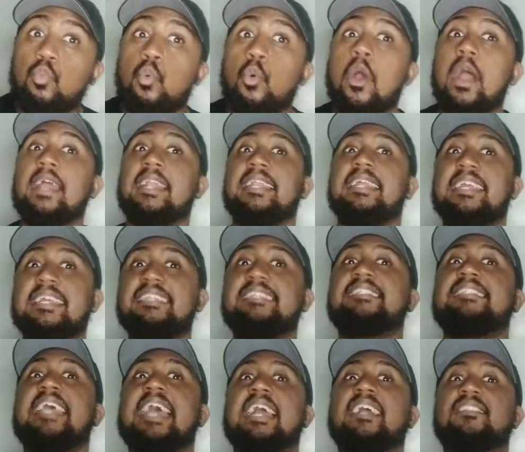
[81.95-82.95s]
what
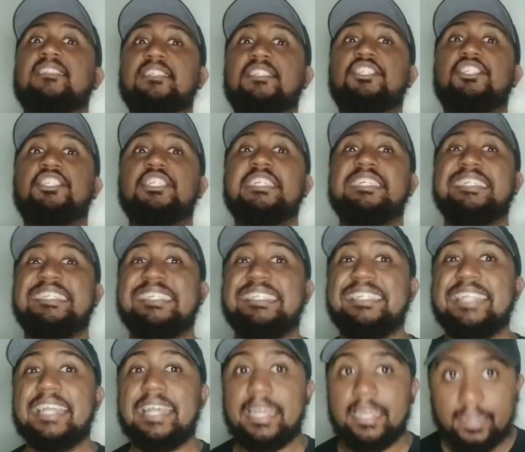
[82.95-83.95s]
exactly she
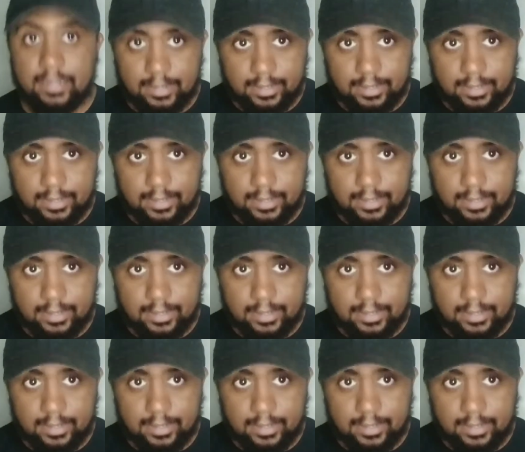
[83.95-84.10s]
did.